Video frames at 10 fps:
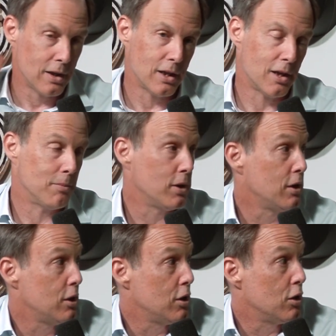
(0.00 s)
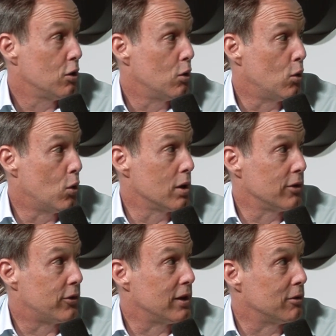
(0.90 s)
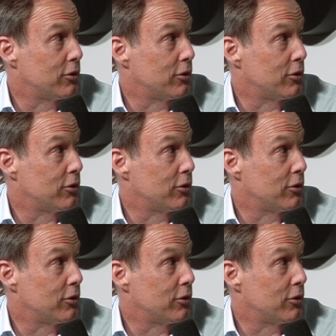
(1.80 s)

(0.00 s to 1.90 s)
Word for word: Um, or is there